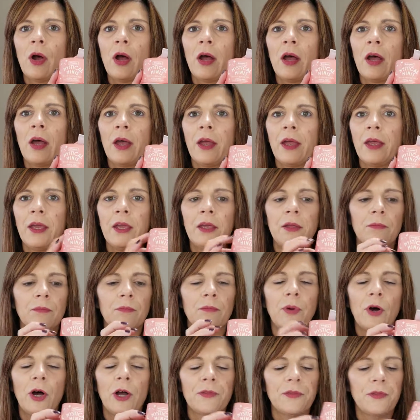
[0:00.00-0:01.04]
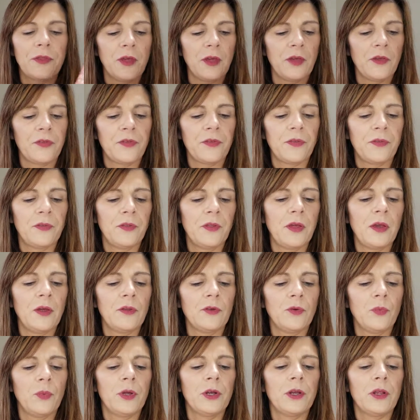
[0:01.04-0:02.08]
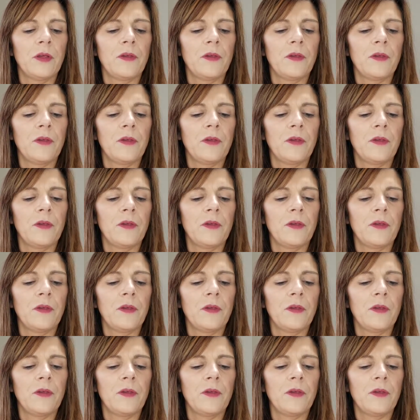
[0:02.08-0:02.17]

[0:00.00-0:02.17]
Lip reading: I bought this. The other one